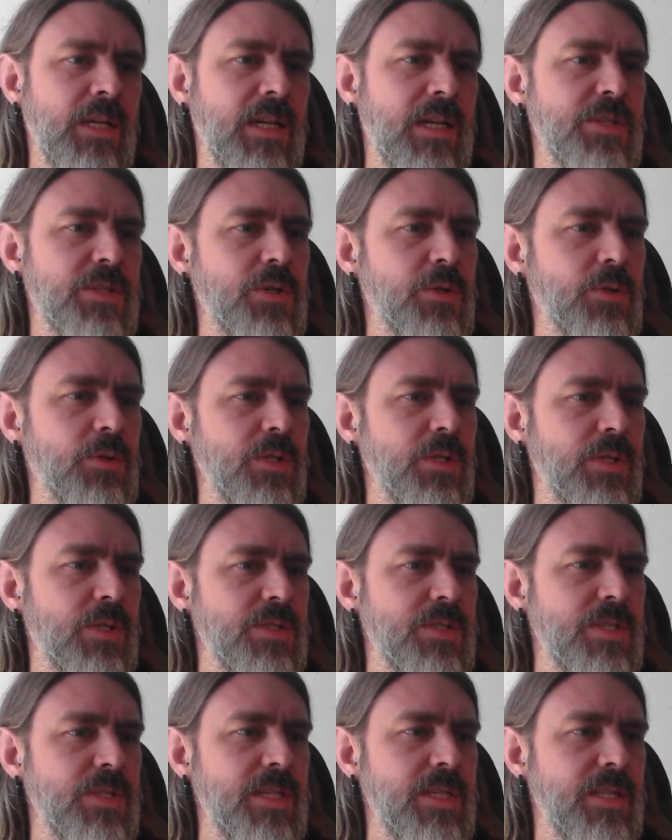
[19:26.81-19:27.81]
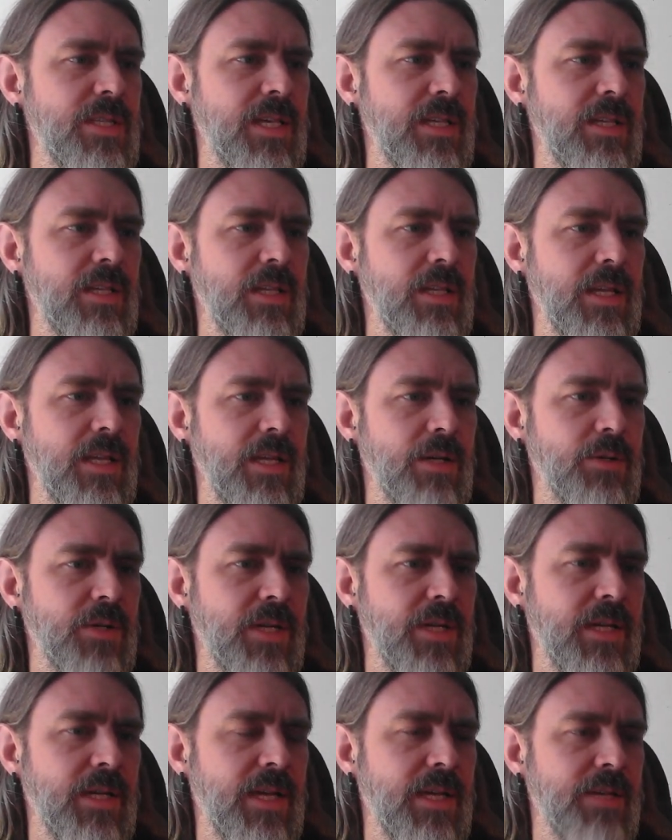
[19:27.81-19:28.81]
And so you can see that, like,
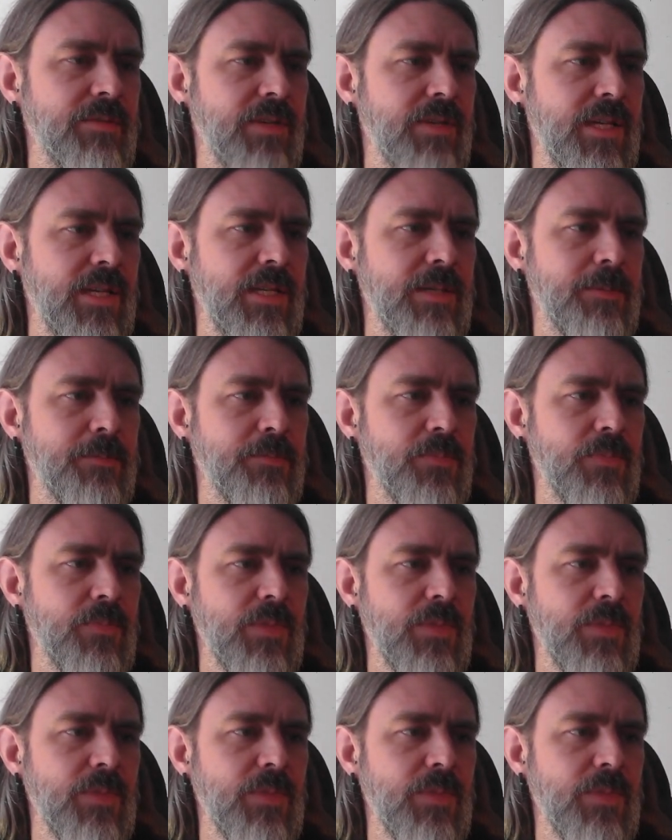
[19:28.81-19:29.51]
okay, I have a